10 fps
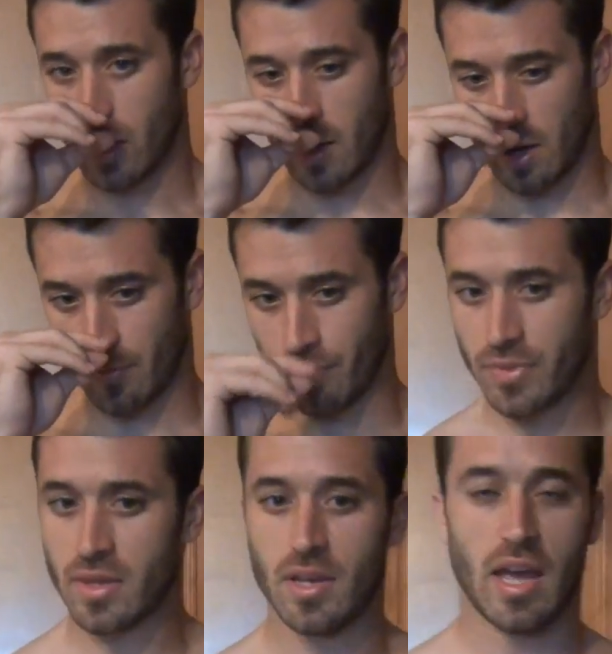um,
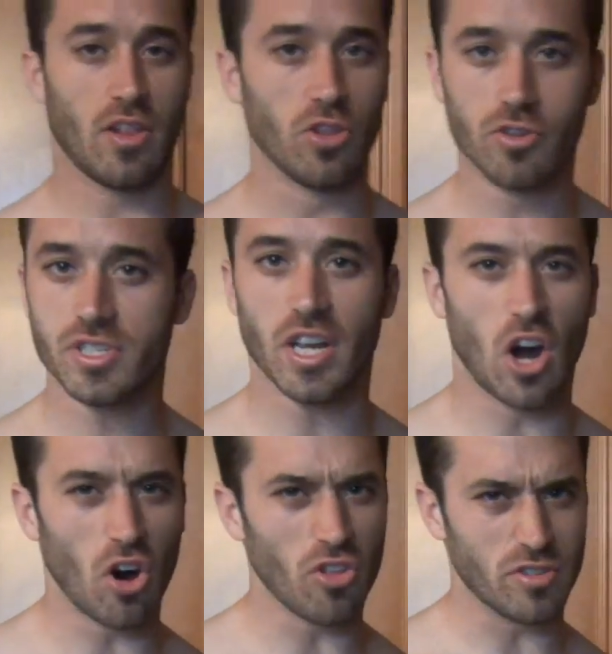and losing
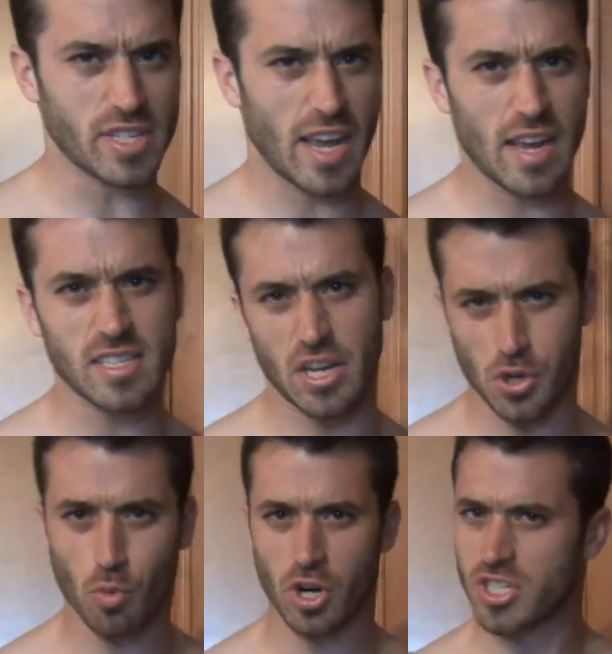all those gains that
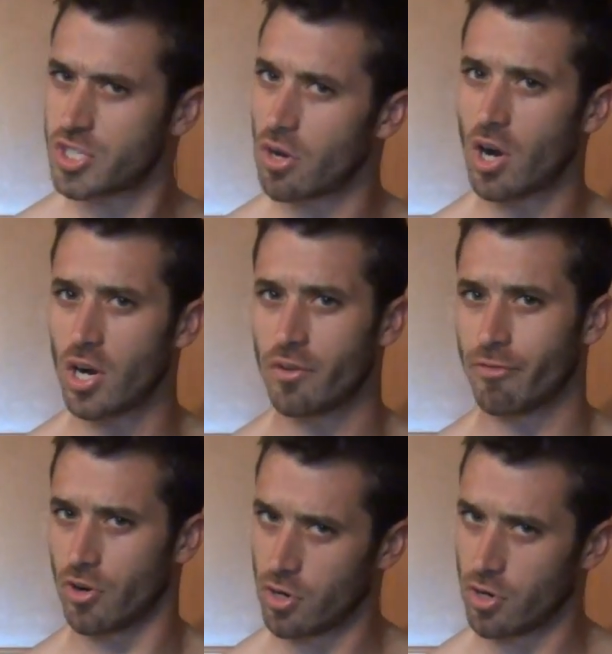you worked so hard for